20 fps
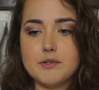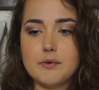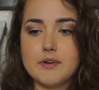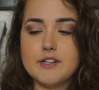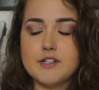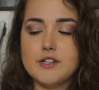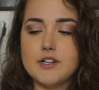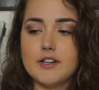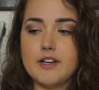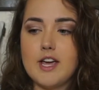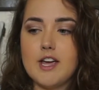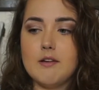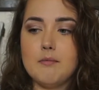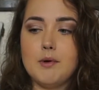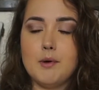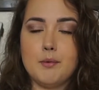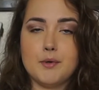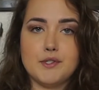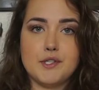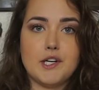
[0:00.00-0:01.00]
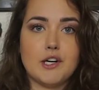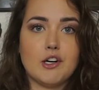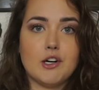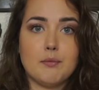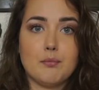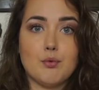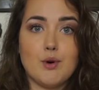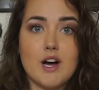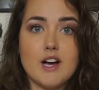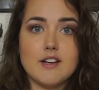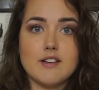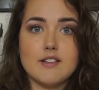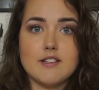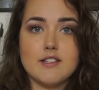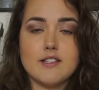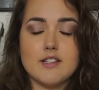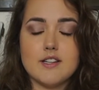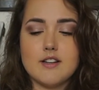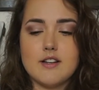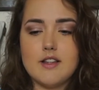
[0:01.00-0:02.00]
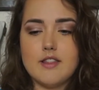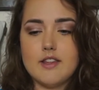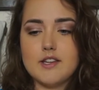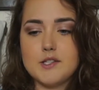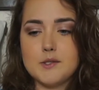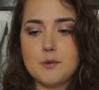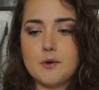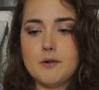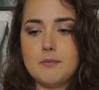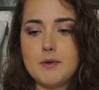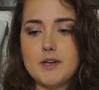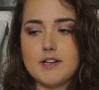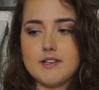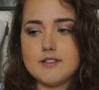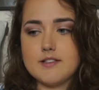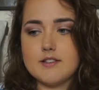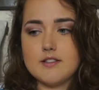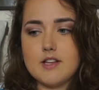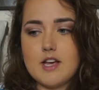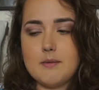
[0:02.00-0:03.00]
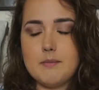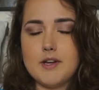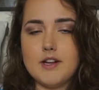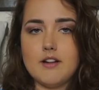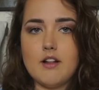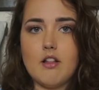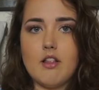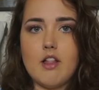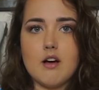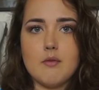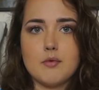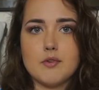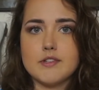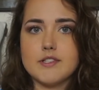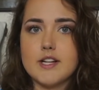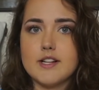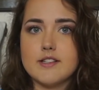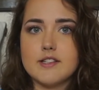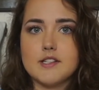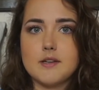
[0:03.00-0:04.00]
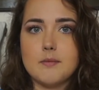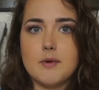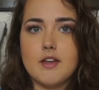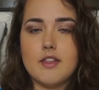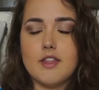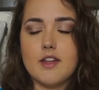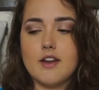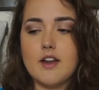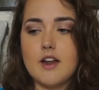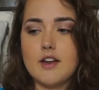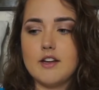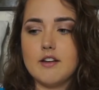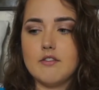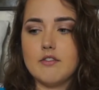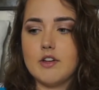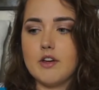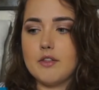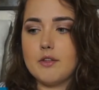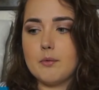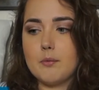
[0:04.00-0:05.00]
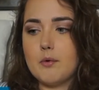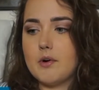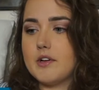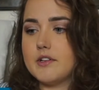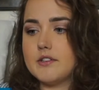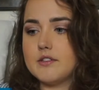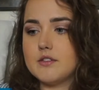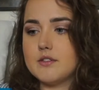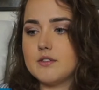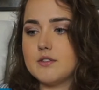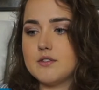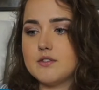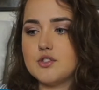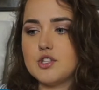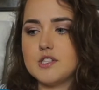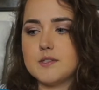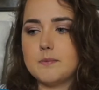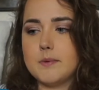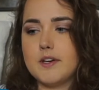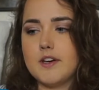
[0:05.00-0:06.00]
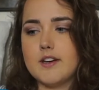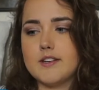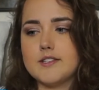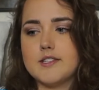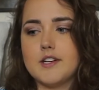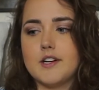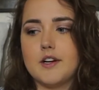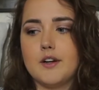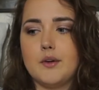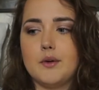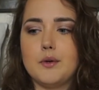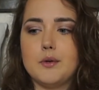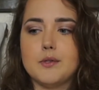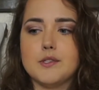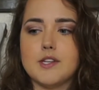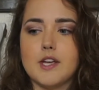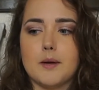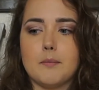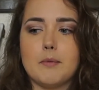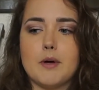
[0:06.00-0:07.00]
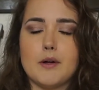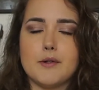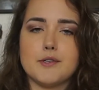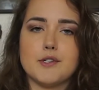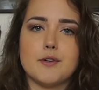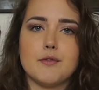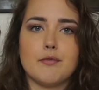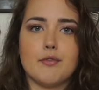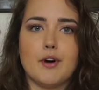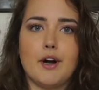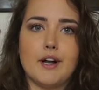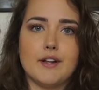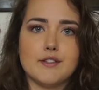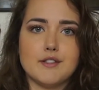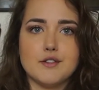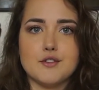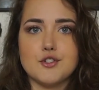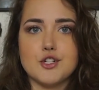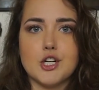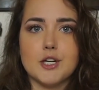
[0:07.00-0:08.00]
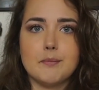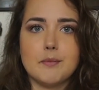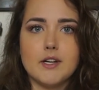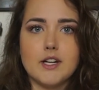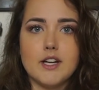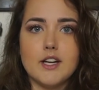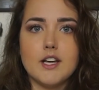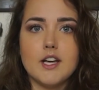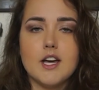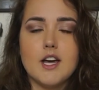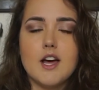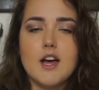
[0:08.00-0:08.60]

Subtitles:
region it gave me was Europe West, and this one makes, a lot more sense to me than any of the other ones, just because it includes like Belgium, France, and Germany,